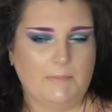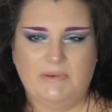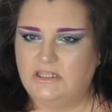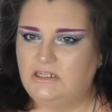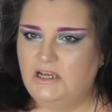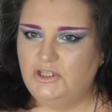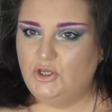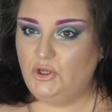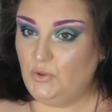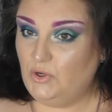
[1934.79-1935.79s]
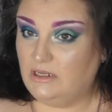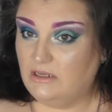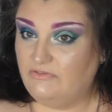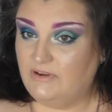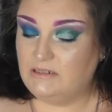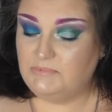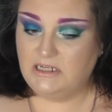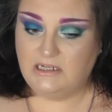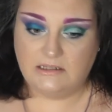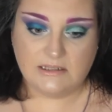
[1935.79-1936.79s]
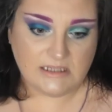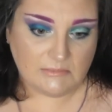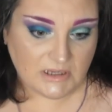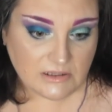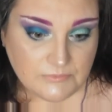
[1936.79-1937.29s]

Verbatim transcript: but it's a nice cooling effect, particularly in the summer.